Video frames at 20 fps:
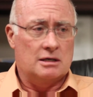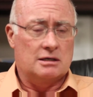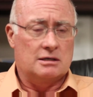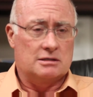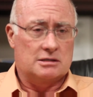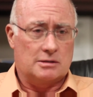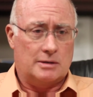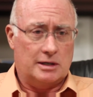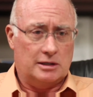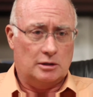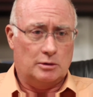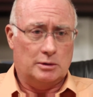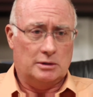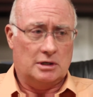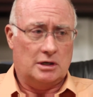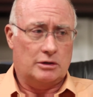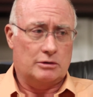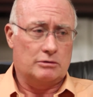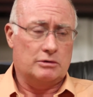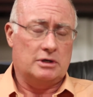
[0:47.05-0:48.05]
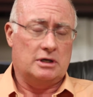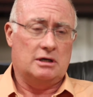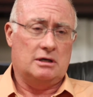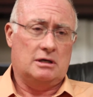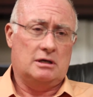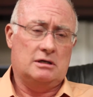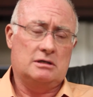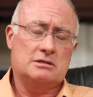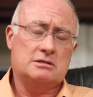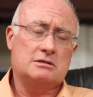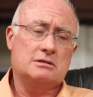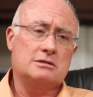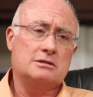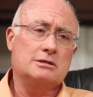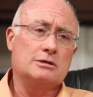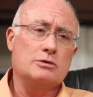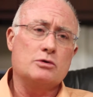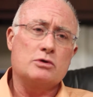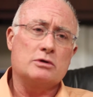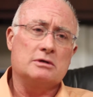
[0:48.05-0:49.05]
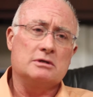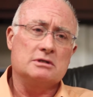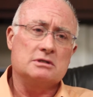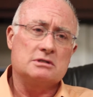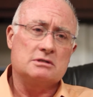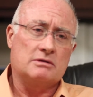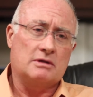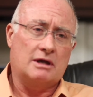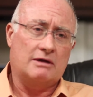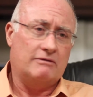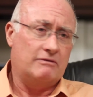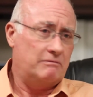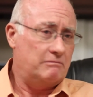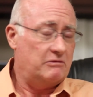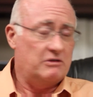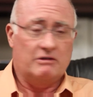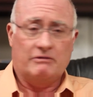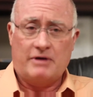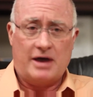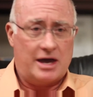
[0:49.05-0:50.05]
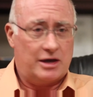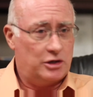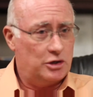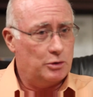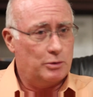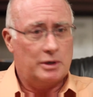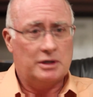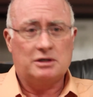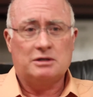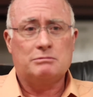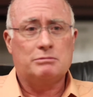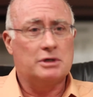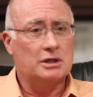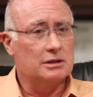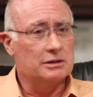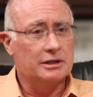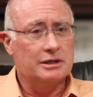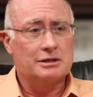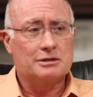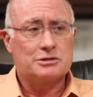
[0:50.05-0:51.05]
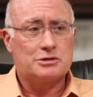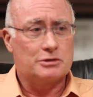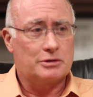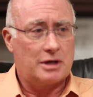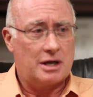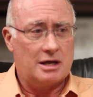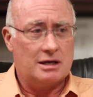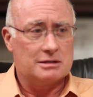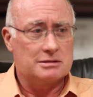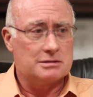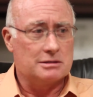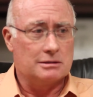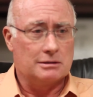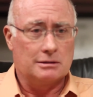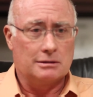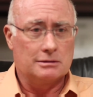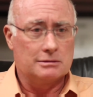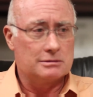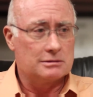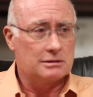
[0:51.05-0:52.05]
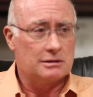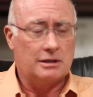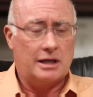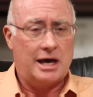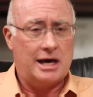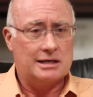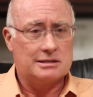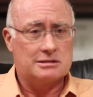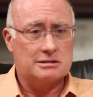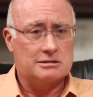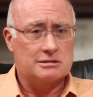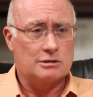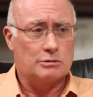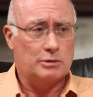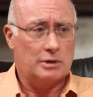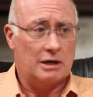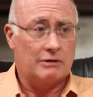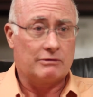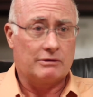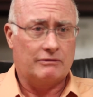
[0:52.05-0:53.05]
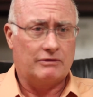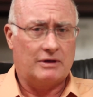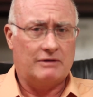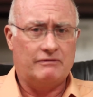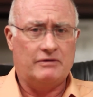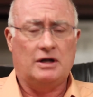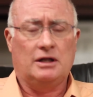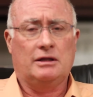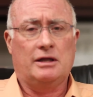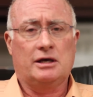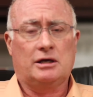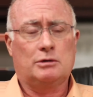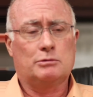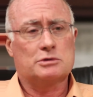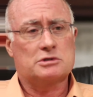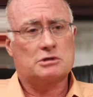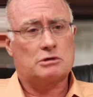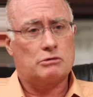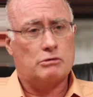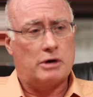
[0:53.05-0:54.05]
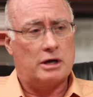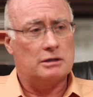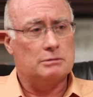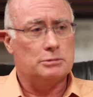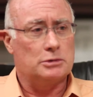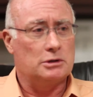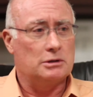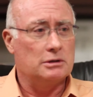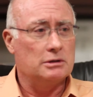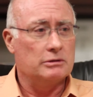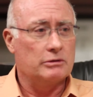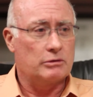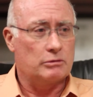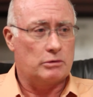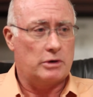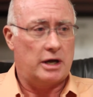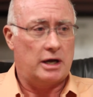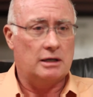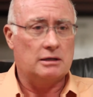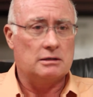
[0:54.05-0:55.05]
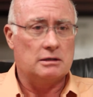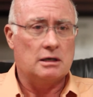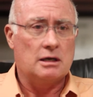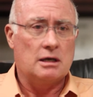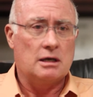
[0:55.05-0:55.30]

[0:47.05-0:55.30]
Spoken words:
So I know in other institutions, they've evacuated buildings or canceled classes or whatever if they felt like it was a credible threat.